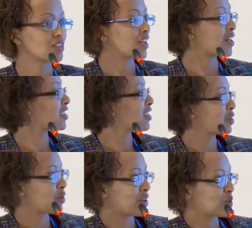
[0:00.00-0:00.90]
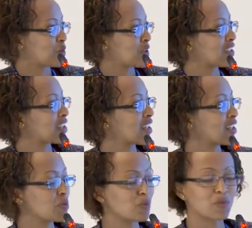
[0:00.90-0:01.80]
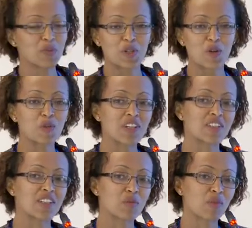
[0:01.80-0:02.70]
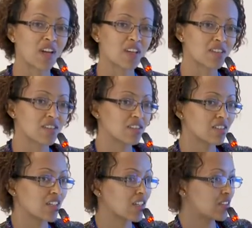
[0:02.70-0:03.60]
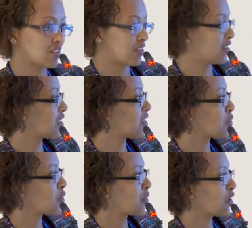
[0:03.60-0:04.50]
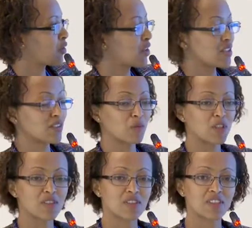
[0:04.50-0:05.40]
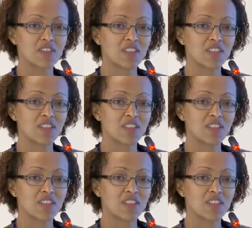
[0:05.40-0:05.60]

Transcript: directly or automatically predominantly implies that women on SMEs.